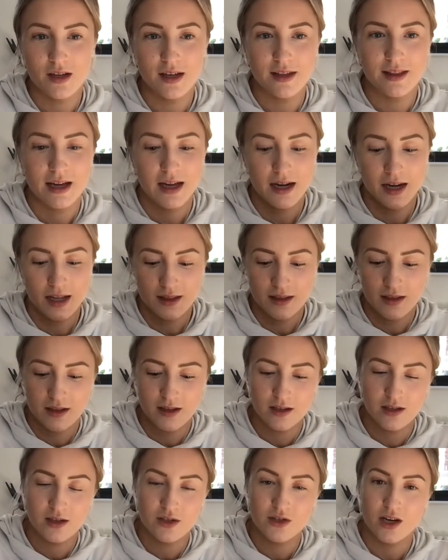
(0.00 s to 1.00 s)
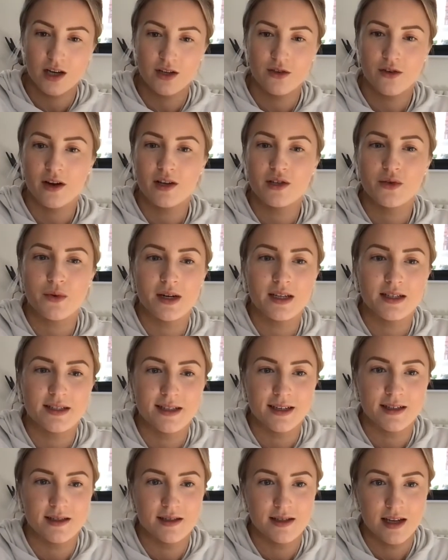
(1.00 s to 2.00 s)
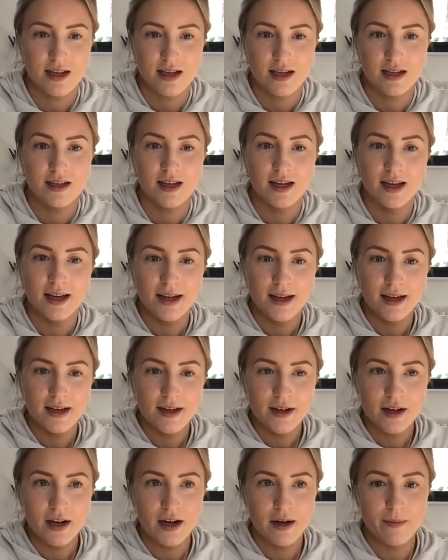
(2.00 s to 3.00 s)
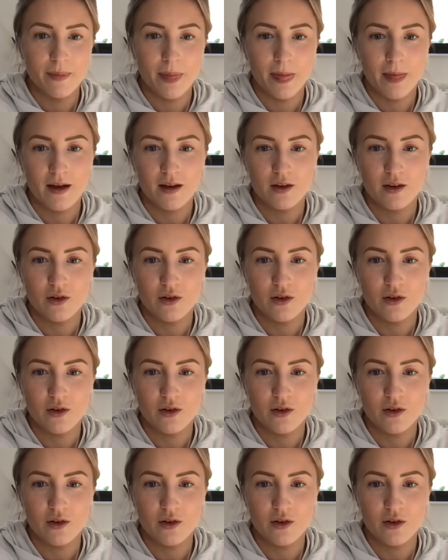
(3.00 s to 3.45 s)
and then in the January 2016 I